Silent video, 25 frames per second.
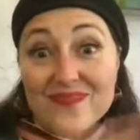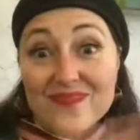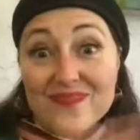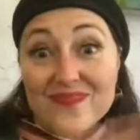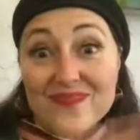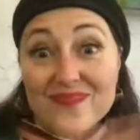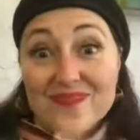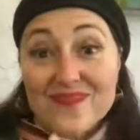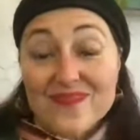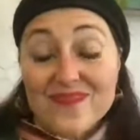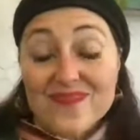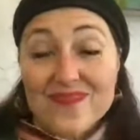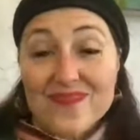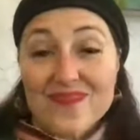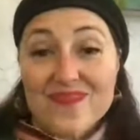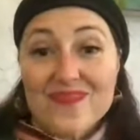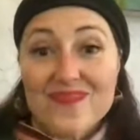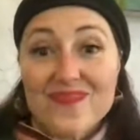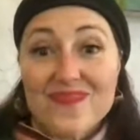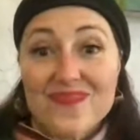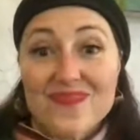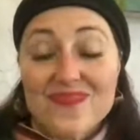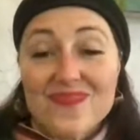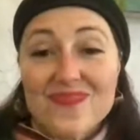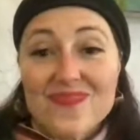
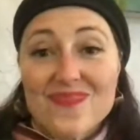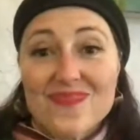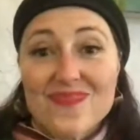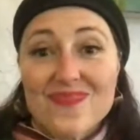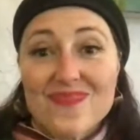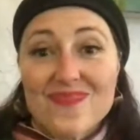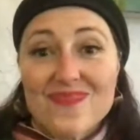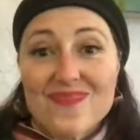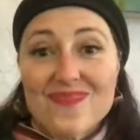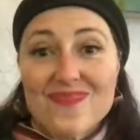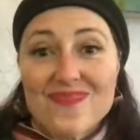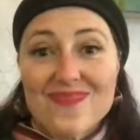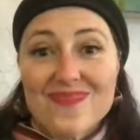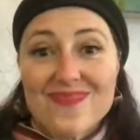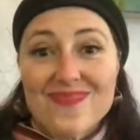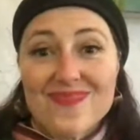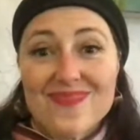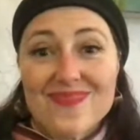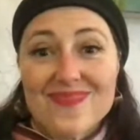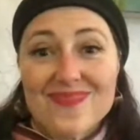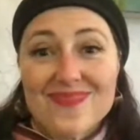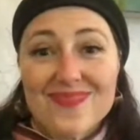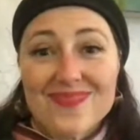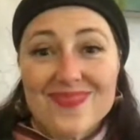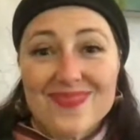
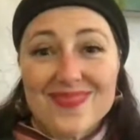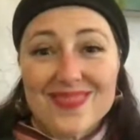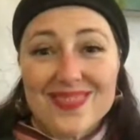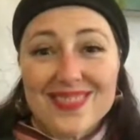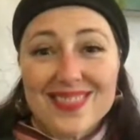Nothing is said.